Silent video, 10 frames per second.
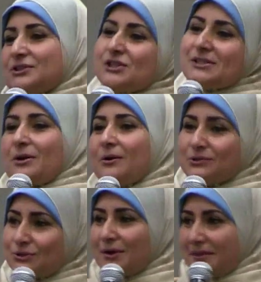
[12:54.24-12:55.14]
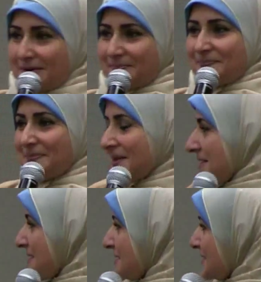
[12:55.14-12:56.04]
just joined them.
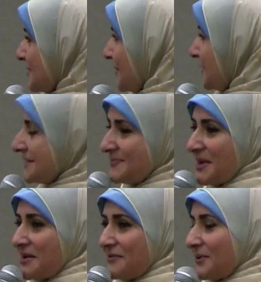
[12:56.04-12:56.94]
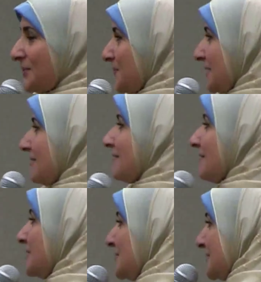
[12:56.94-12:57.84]
So this behavior could be
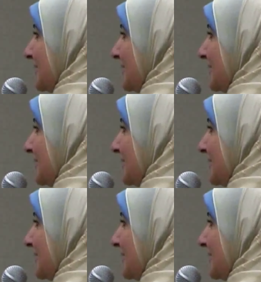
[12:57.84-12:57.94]
used